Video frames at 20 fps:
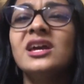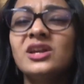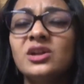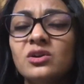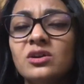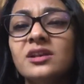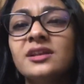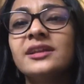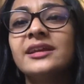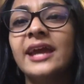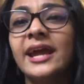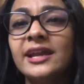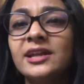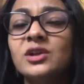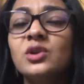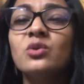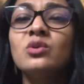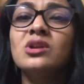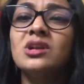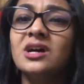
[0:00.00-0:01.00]
You'll
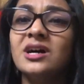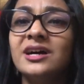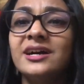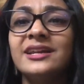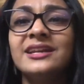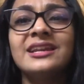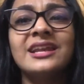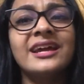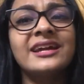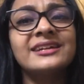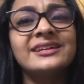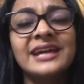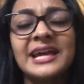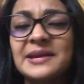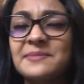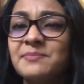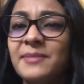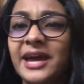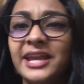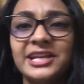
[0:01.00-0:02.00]
get to learn like
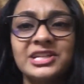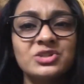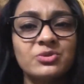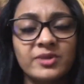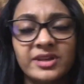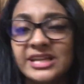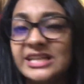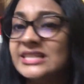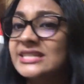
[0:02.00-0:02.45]
time management.